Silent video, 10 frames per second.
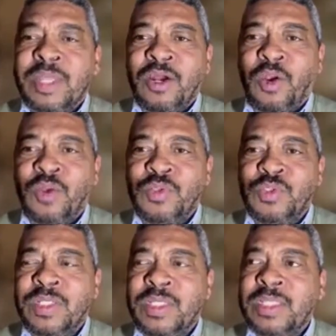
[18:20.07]
that are close
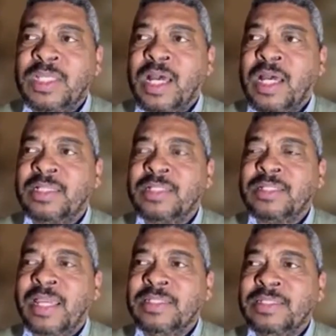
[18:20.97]
to his heart
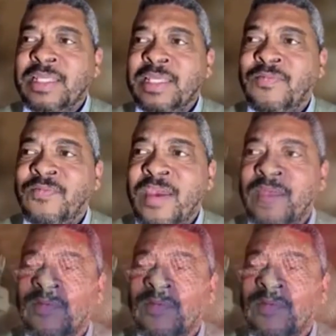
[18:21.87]
as the EFF